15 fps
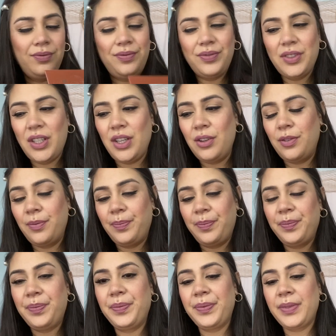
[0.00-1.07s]
Cute.
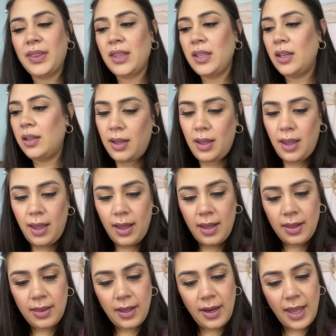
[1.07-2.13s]
And
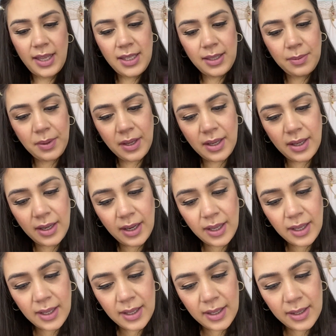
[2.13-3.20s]
the next one
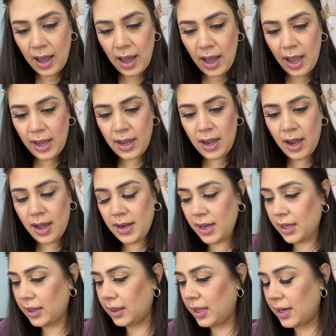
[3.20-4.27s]
is
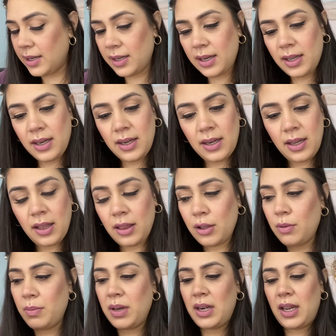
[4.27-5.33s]
Iconic London
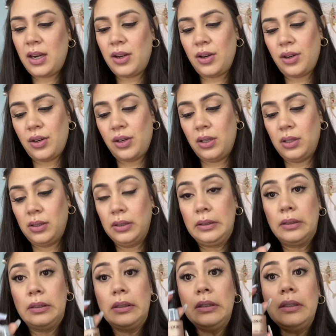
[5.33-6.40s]
Illuminator.
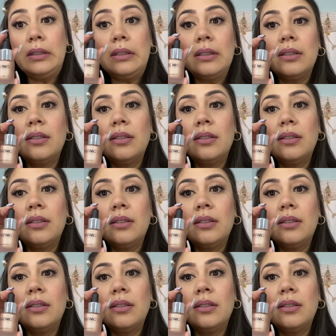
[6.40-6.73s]
Ooh.